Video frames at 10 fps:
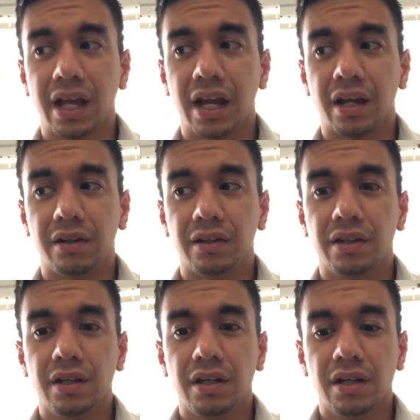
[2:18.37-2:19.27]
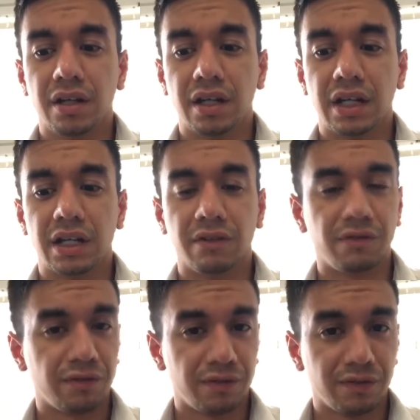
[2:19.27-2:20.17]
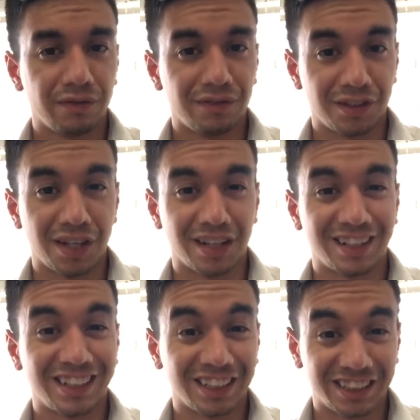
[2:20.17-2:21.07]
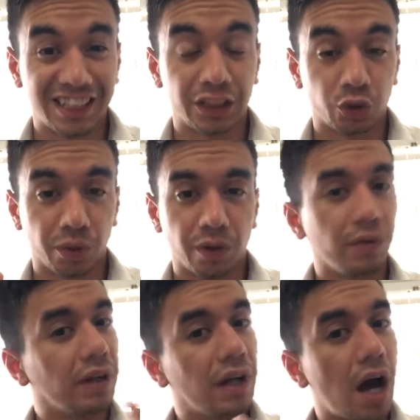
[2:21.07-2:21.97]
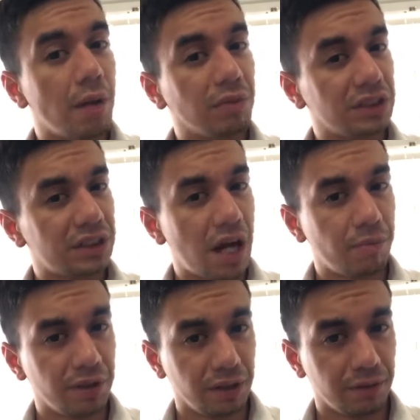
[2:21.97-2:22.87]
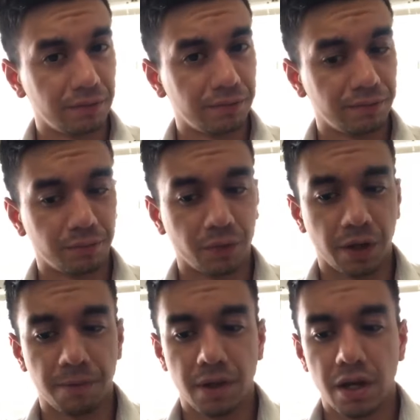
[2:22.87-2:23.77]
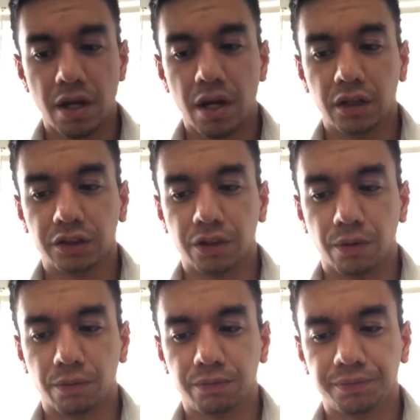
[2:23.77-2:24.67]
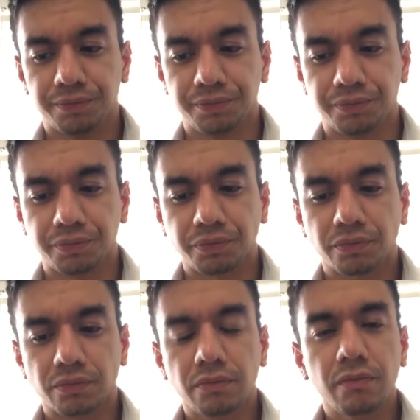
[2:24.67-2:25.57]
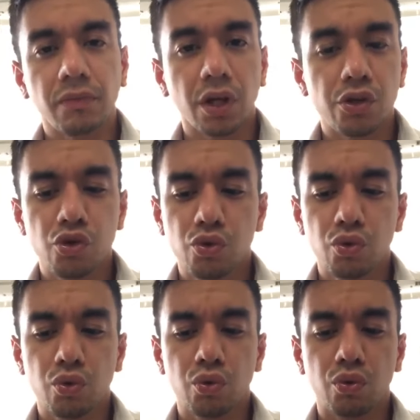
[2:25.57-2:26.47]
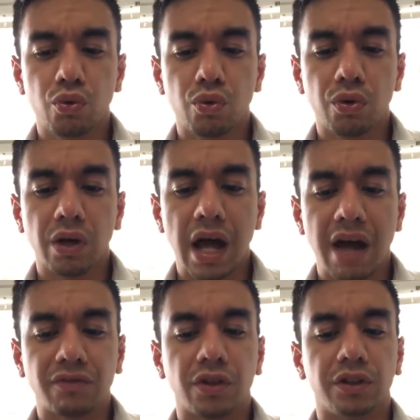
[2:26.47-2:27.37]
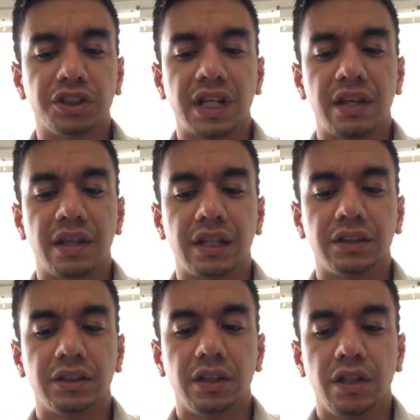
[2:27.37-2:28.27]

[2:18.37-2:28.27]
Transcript: And if, again, sin is real, then God must not be. Okay? So, you have to understand that